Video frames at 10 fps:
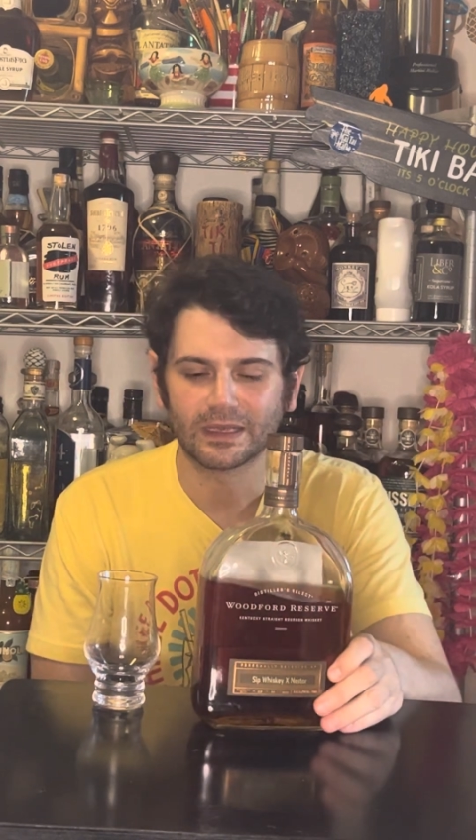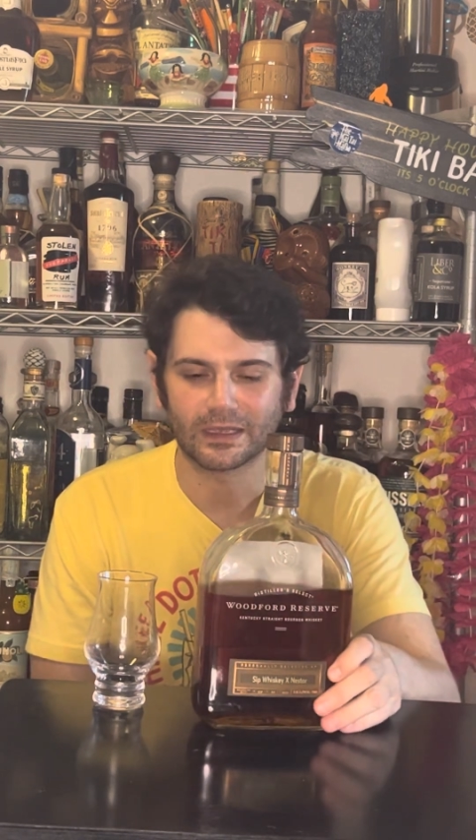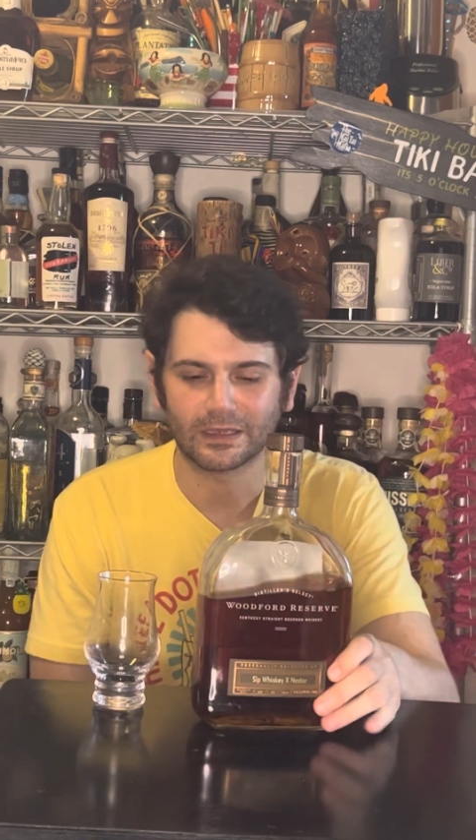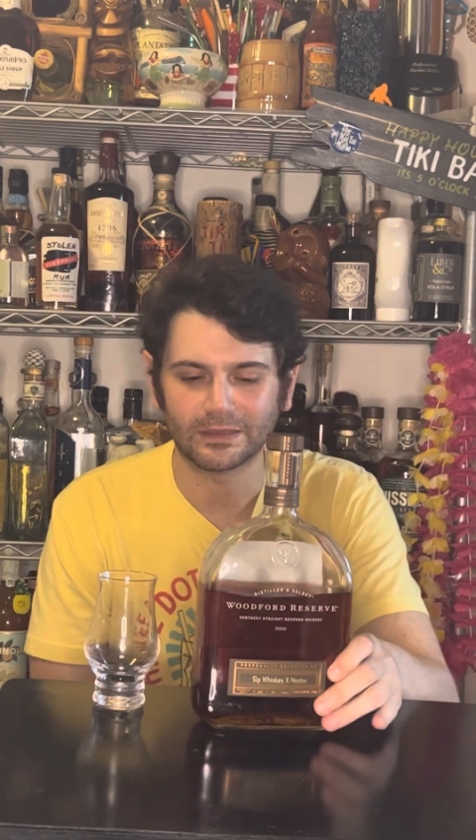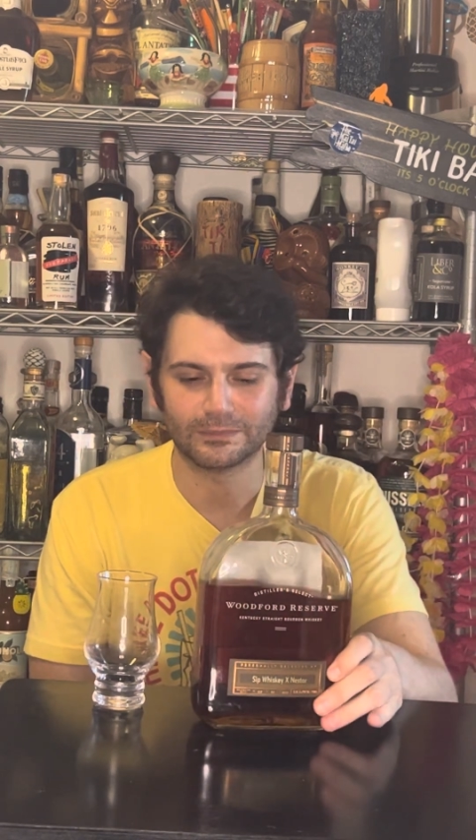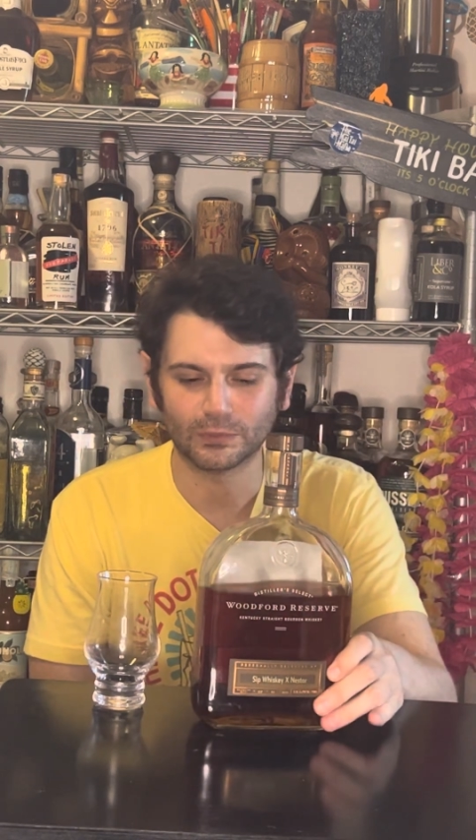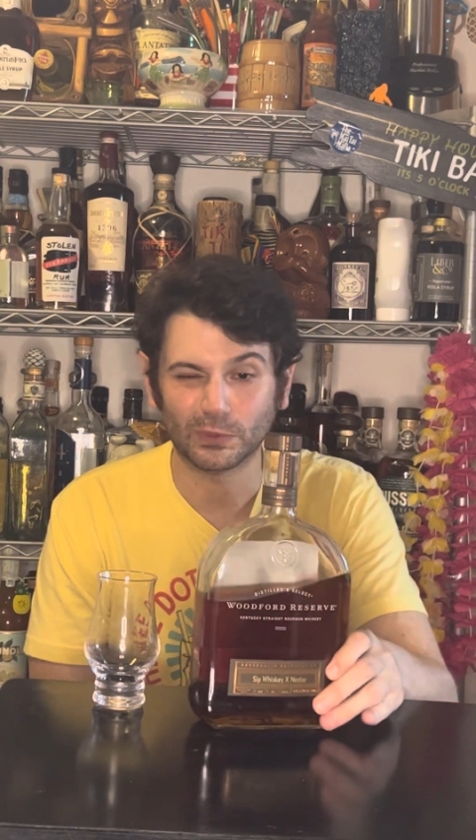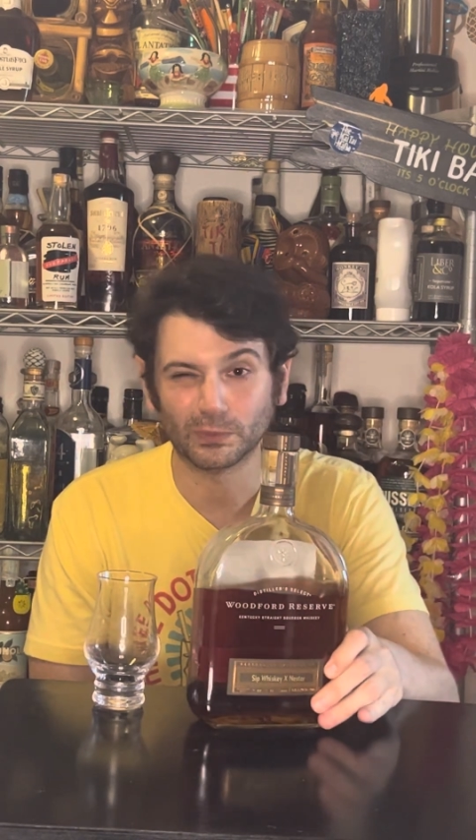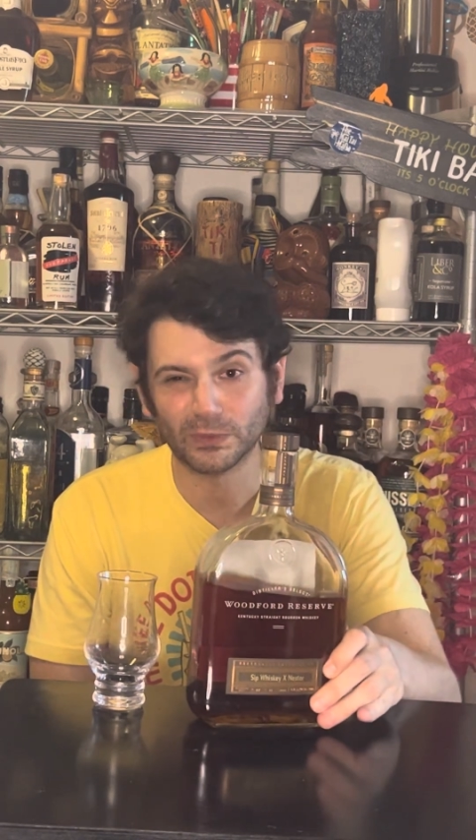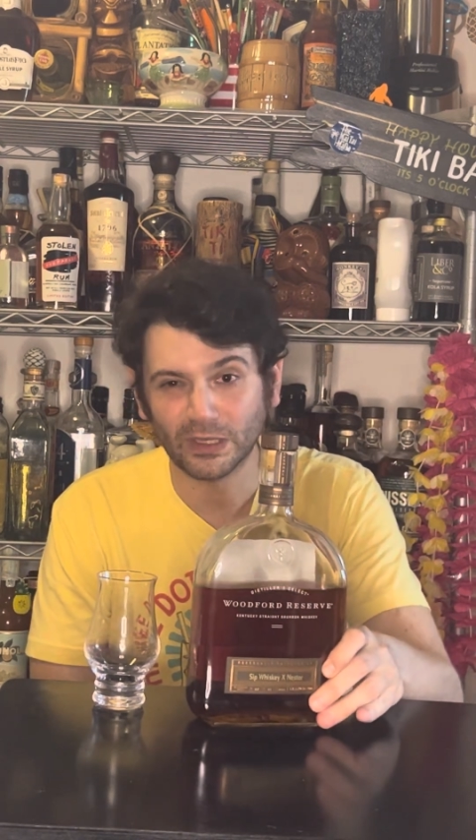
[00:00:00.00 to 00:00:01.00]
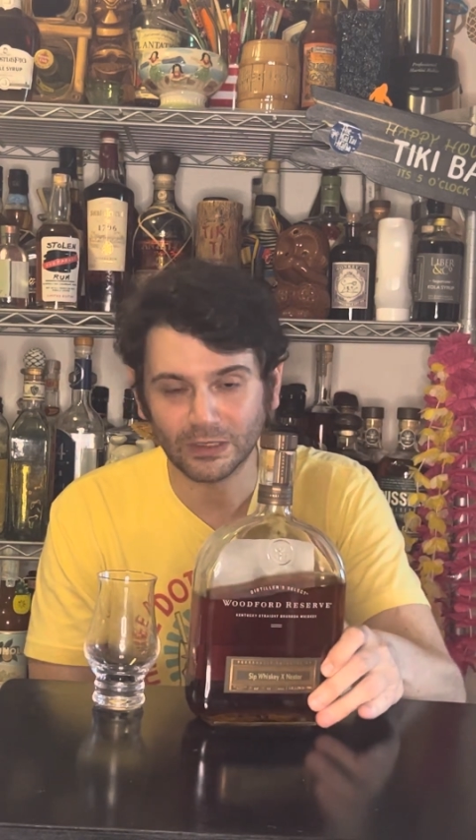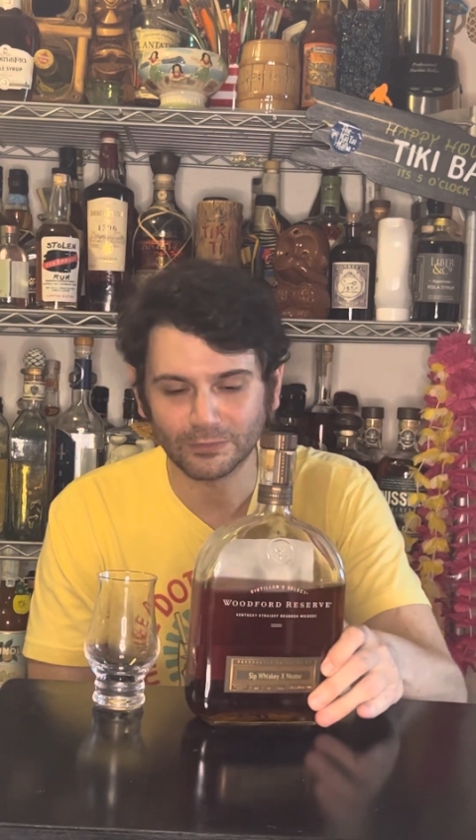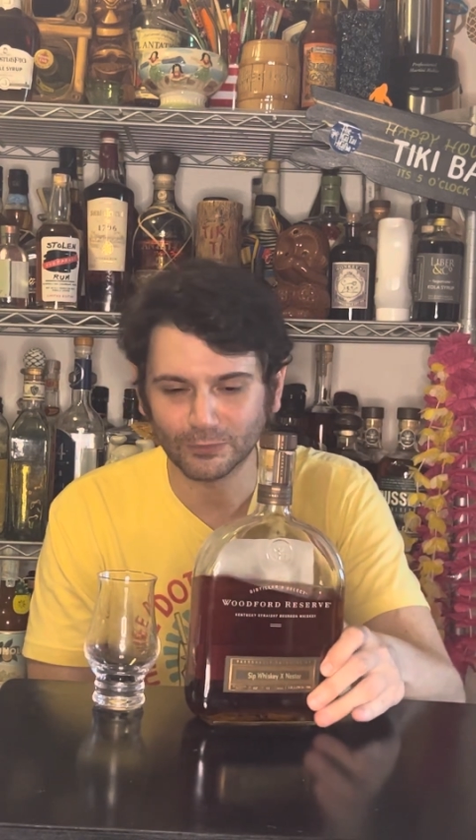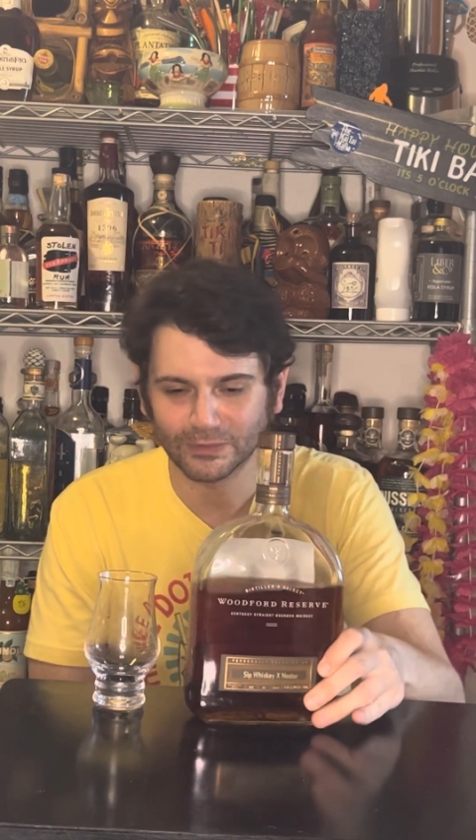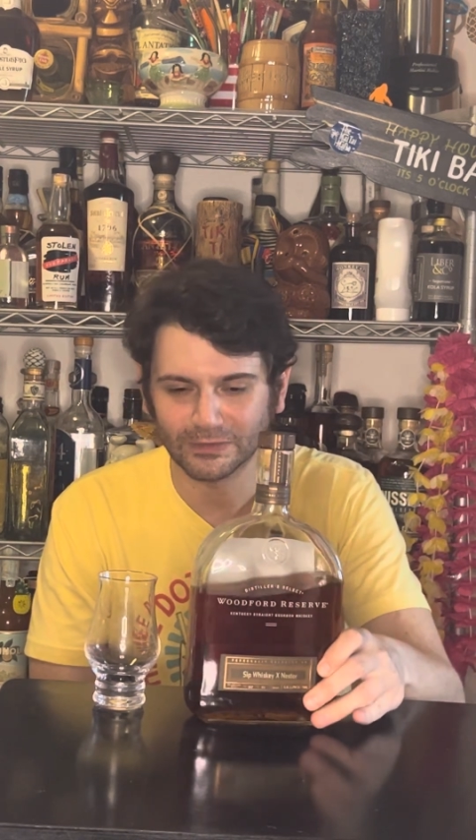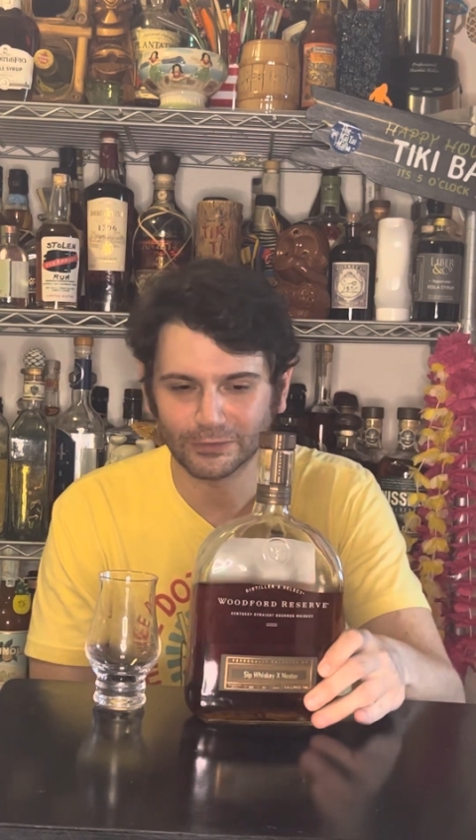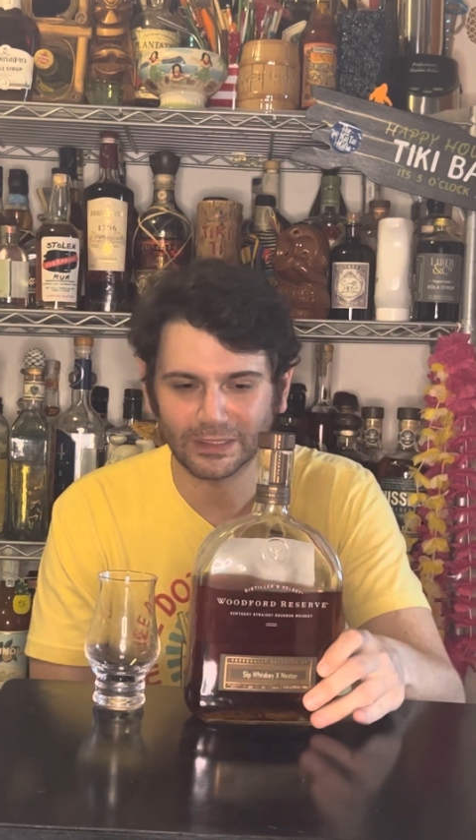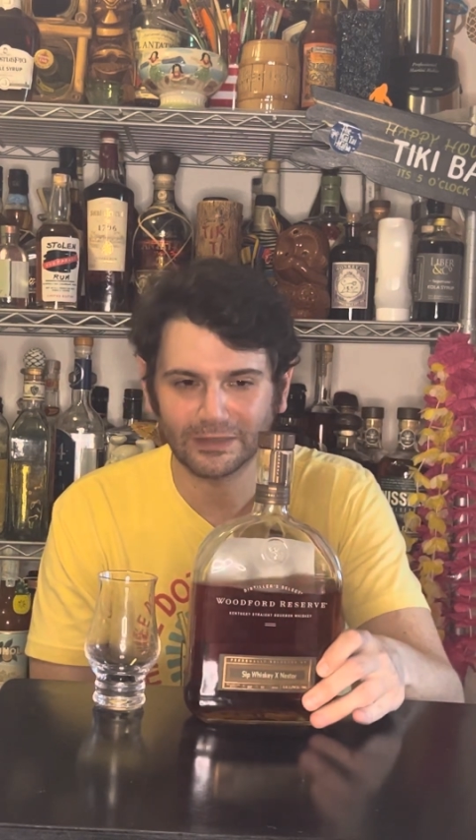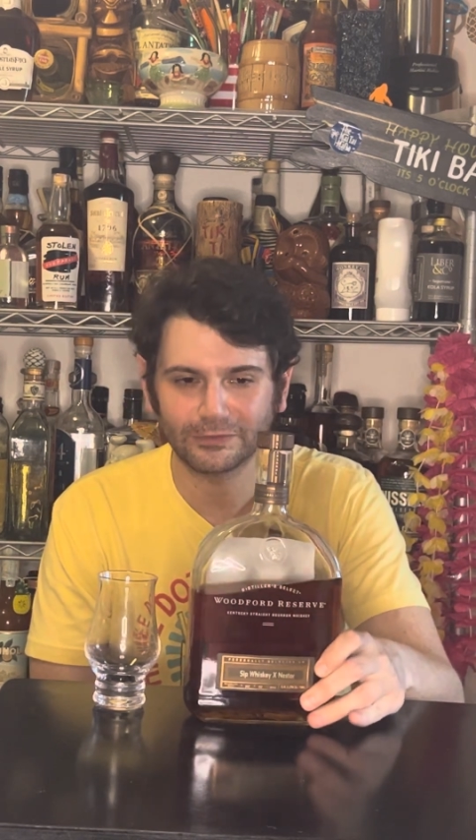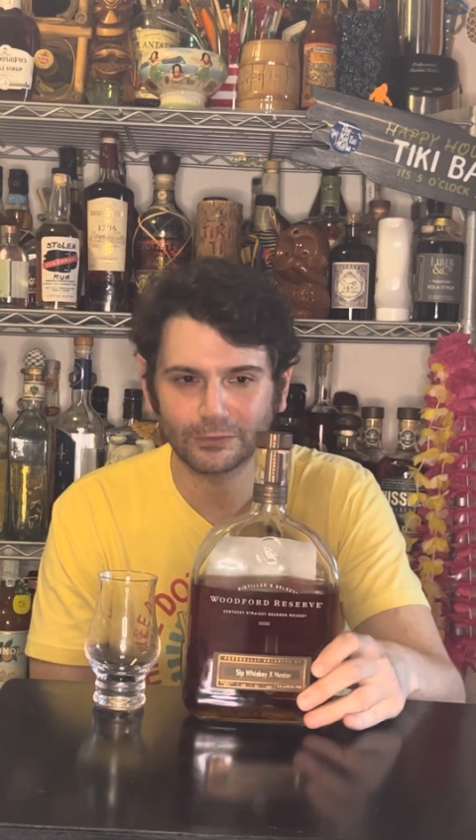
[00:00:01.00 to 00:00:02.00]
or rum or whatever
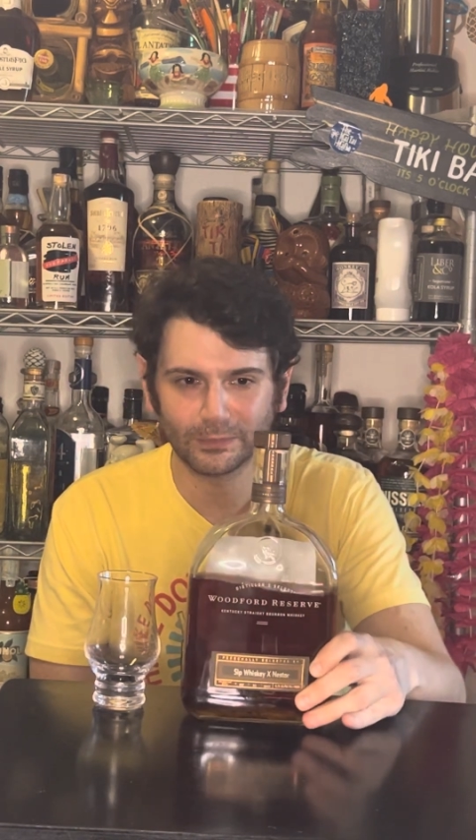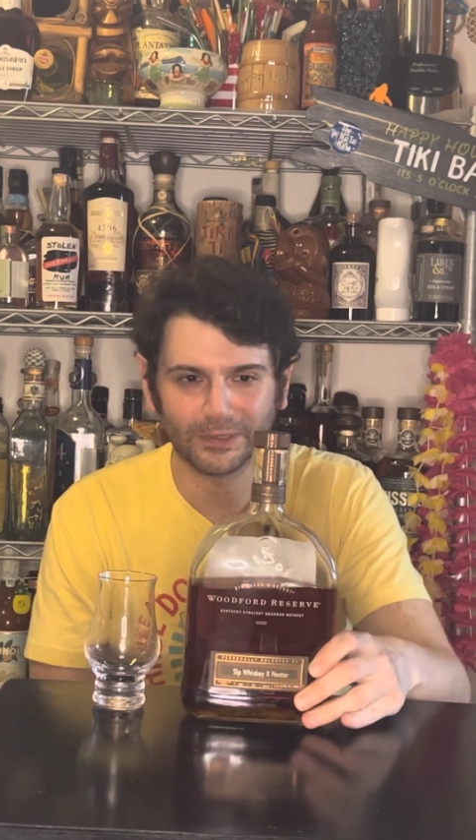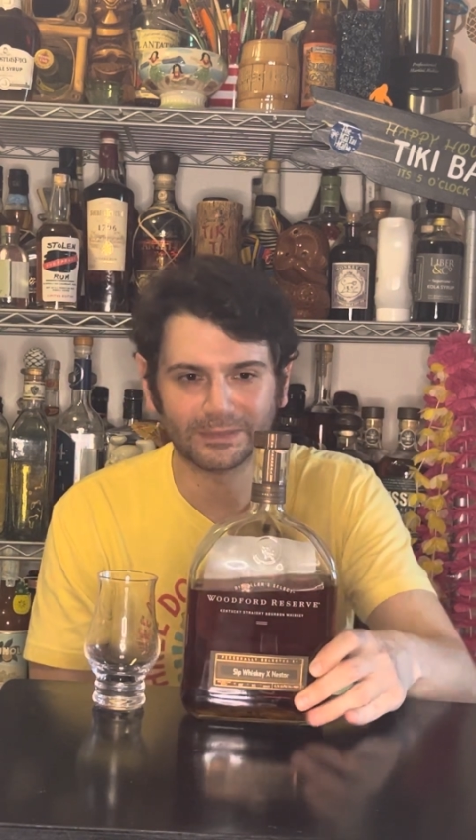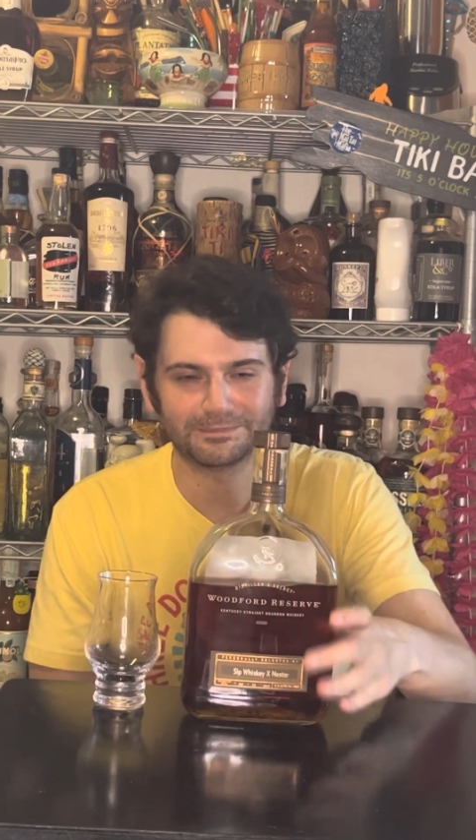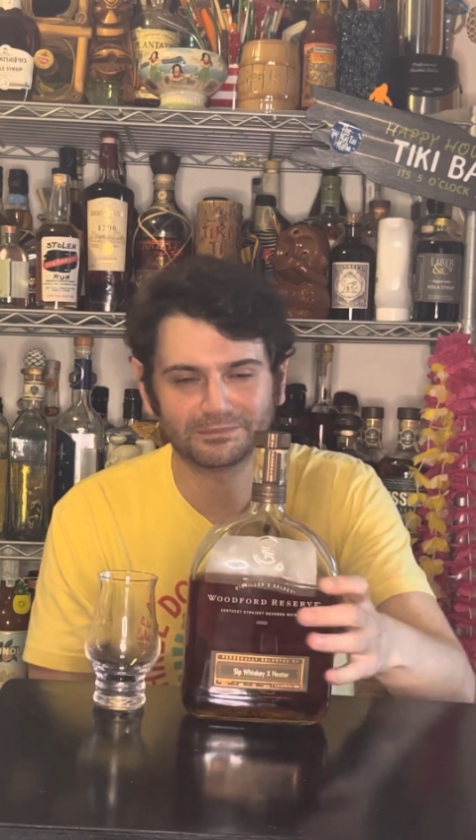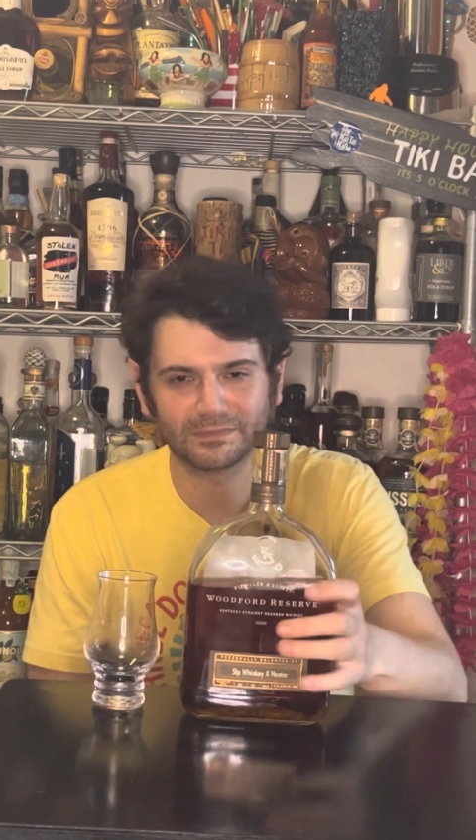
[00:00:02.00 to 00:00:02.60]
have you, but